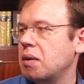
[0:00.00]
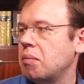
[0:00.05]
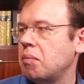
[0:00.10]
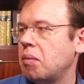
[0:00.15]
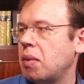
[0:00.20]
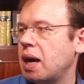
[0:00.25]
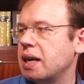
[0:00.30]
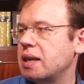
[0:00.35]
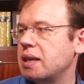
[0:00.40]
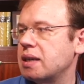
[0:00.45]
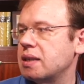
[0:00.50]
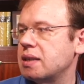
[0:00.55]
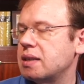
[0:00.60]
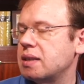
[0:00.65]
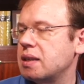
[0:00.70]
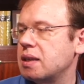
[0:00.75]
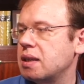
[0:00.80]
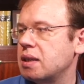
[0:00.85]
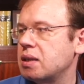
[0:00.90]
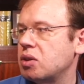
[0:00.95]

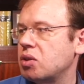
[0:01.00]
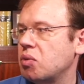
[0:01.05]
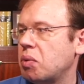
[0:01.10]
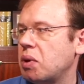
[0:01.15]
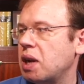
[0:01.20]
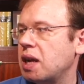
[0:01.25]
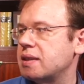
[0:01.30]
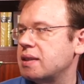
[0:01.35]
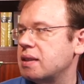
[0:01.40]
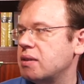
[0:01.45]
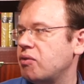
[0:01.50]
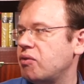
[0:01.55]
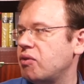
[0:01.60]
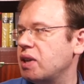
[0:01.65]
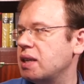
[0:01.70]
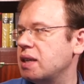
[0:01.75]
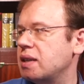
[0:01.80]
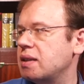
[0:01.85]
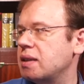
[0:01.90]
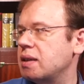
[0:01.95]
minus to plus
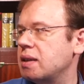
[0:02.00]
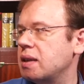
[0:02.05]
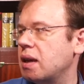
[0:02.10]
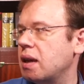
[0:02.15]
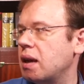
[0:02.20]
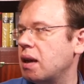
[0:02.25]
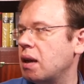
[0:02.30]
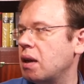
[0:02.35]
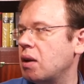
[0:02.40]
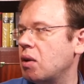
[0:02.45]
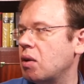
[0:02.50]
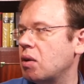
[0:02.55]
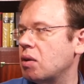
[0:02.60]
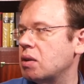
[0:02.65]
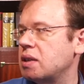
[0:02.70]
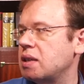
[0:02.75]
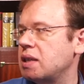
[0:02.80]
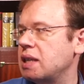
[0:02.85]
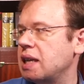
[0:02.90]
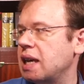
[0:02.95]
infinity
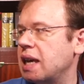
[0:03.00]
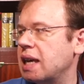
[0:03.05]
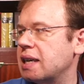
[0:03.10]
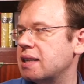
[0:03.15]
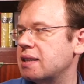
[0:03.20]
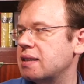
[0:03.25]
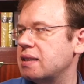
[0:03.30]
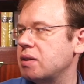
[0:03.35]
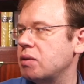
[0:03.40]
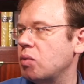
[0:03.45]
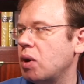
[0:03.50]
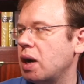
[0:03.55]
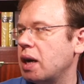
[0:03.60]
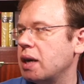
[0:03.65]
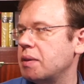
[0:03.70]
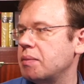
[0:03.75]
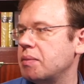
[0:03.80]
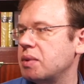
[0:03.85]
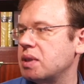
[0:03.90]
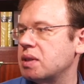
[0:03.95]
along dx
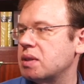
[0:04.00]
dy.